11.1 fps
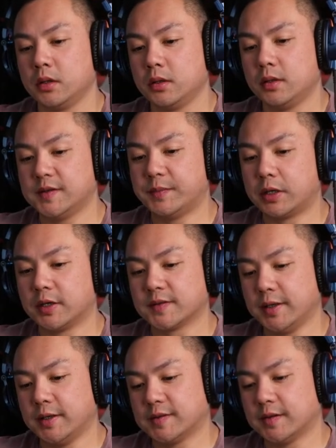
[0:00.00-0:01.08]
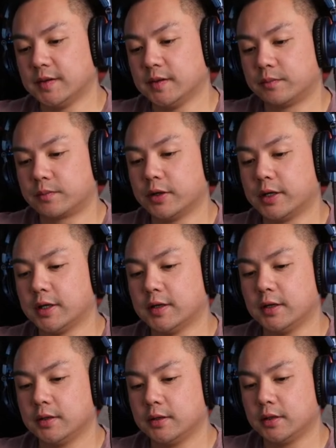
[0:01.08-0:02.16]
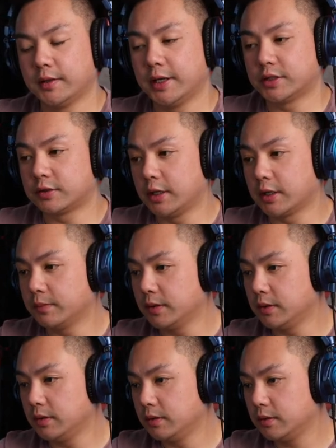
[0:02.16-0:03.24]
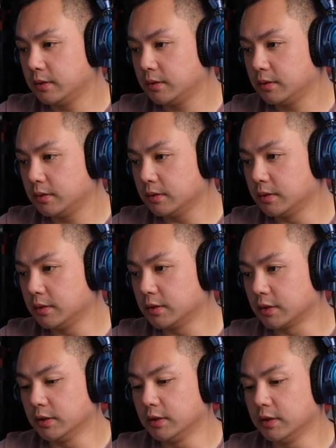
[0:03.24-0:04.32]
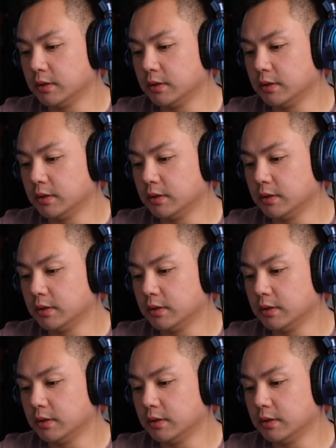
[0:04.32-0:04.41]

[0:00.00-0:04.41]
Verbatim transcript: these bearings might need to break in on that track, but all good.